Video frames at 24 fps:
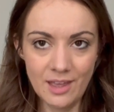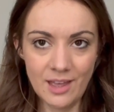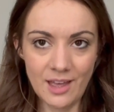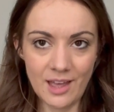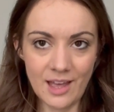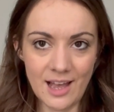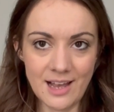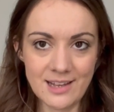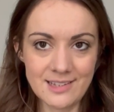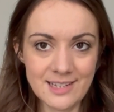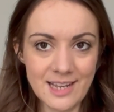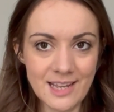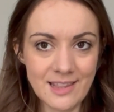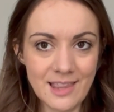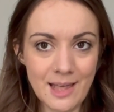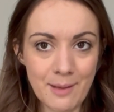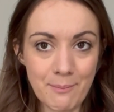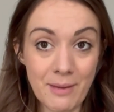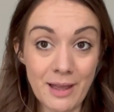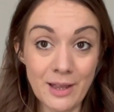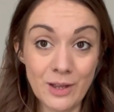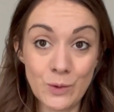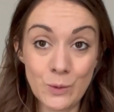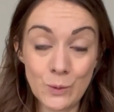I said that
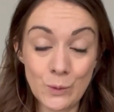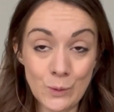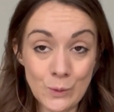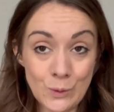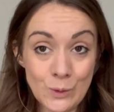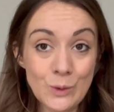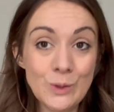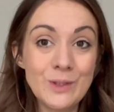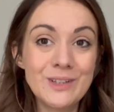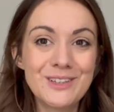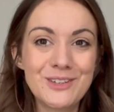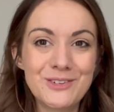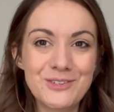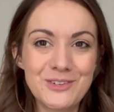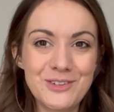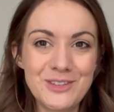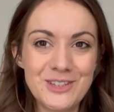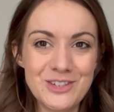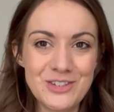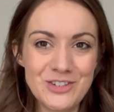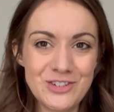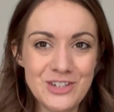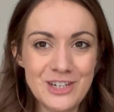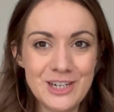my goal for
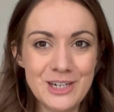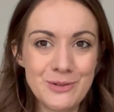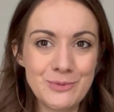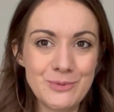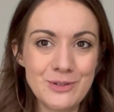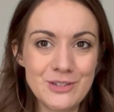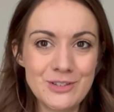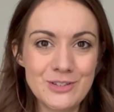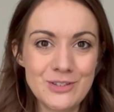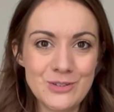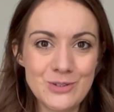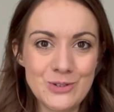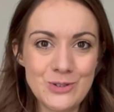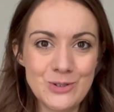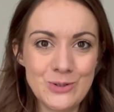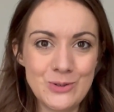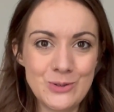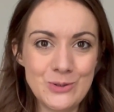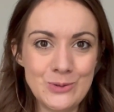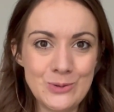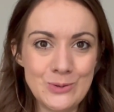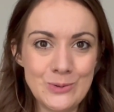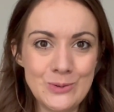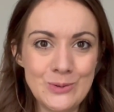this year was
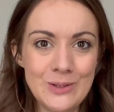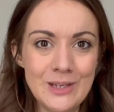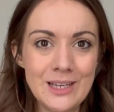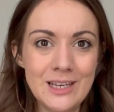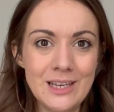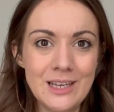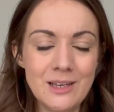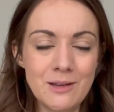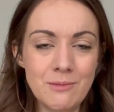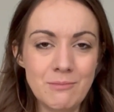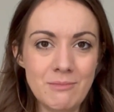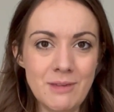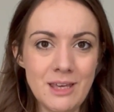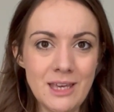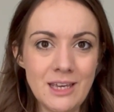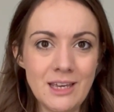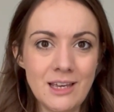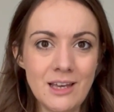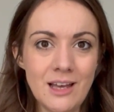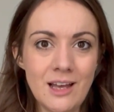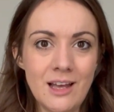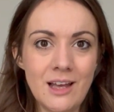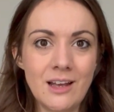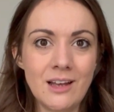to
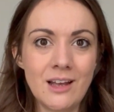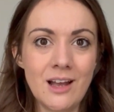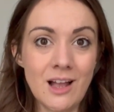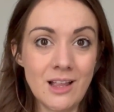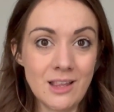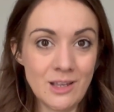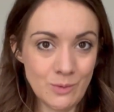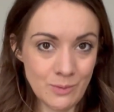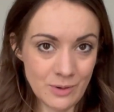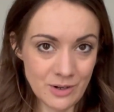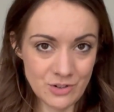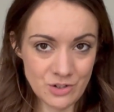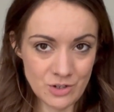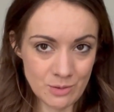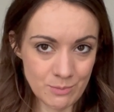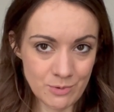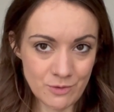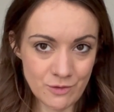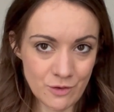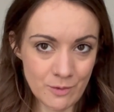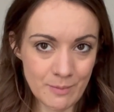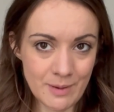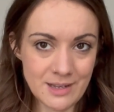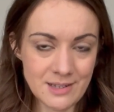make a colour work jumper
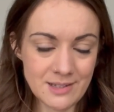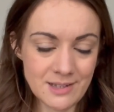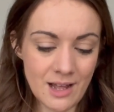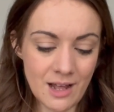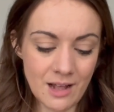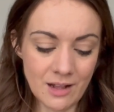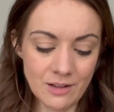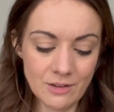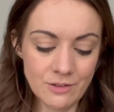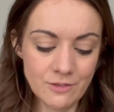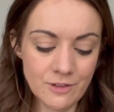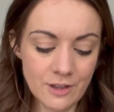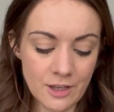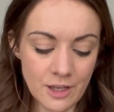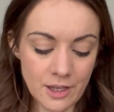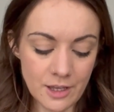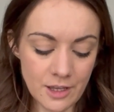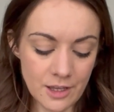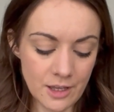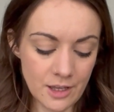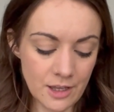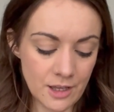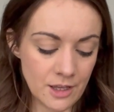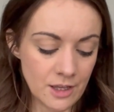for myself.
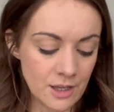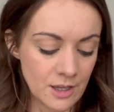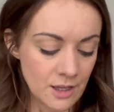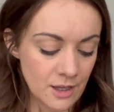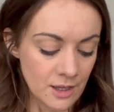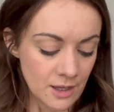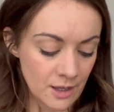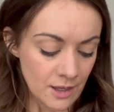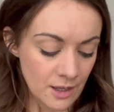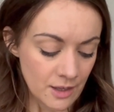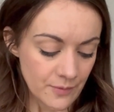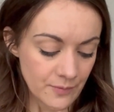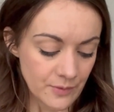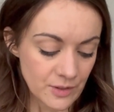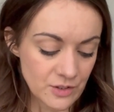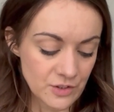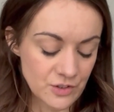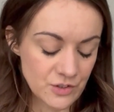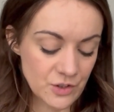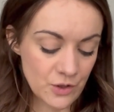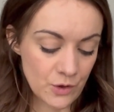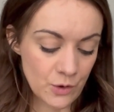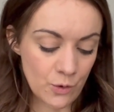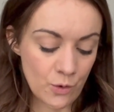
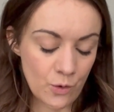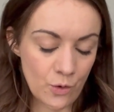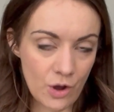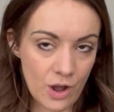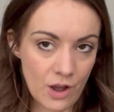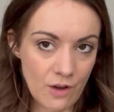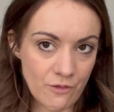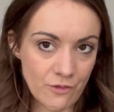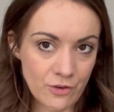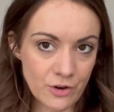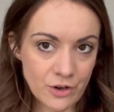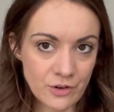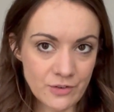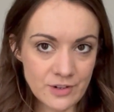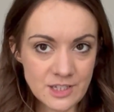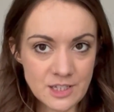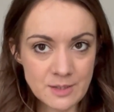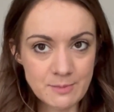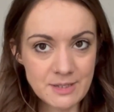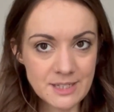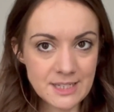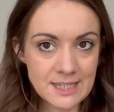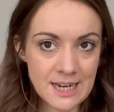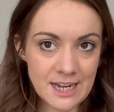So for
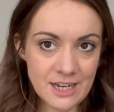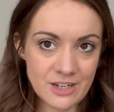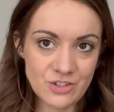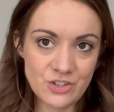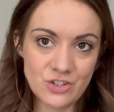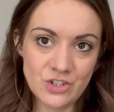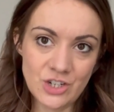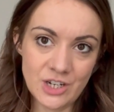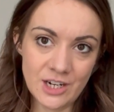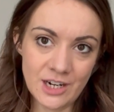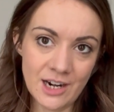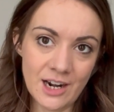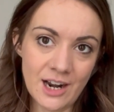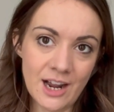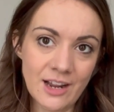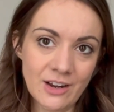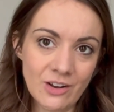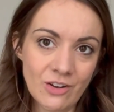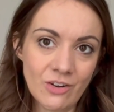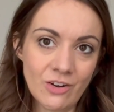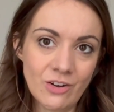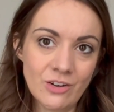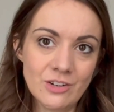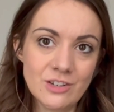Christmas last year I
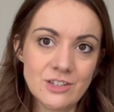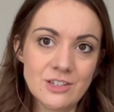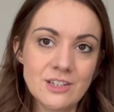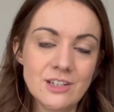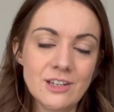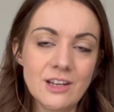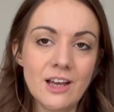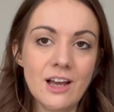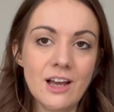got